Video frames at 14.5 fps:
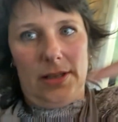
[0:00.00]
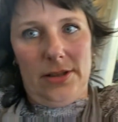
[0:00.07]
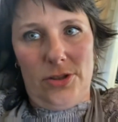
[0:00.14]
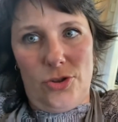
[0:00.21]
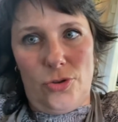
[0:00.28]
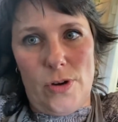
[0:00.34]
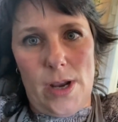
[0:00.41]

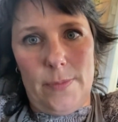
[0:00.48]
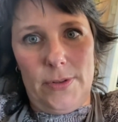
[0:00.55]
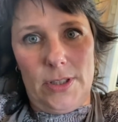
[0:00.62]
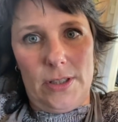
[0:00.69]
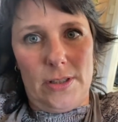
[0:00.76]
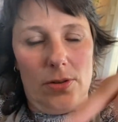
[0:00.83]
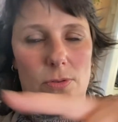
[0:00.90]

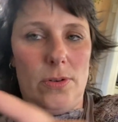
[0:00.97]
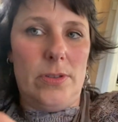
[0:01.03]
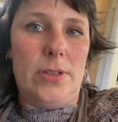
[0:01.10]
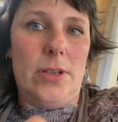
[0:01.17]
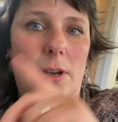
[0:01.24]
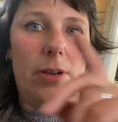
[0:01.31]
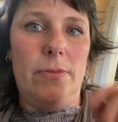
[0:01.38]
straps just
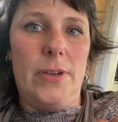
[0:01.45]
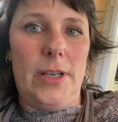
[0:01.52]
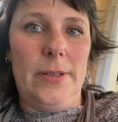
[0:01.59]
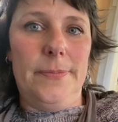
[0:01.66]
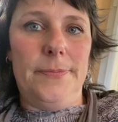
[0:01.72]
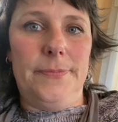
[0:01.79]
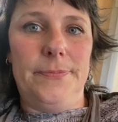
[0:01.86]
cross
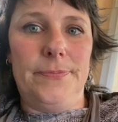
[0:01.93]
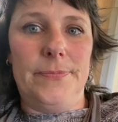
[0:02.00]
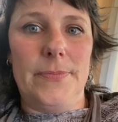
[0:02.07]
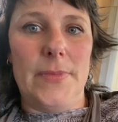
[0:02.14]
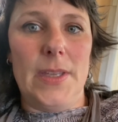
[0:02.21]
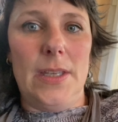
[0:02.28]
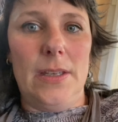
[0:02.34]
over.
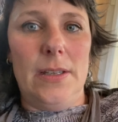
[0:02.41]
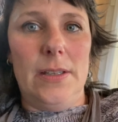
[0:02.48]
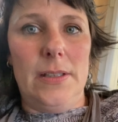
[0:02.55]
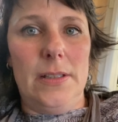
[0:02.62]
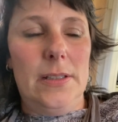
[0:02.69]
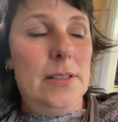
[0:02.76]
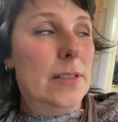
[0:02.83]

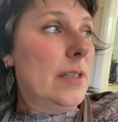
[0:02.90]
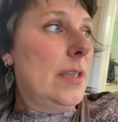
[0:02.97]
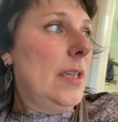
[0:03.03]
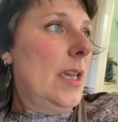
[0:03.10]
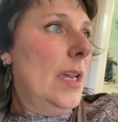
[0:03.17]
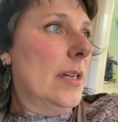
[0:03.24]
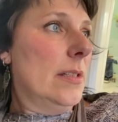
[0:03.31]
So
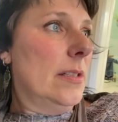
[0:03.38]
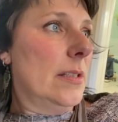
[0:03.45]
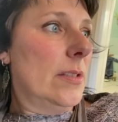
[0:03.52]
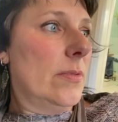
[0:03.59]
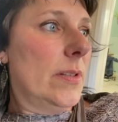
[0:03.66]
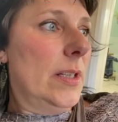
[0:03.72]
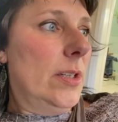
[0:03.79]
yeah,
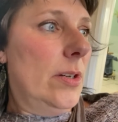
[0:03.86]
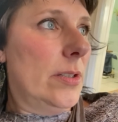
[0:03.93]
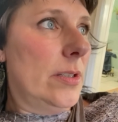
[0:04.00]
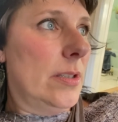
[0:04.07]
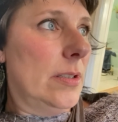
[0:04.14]
it's really good.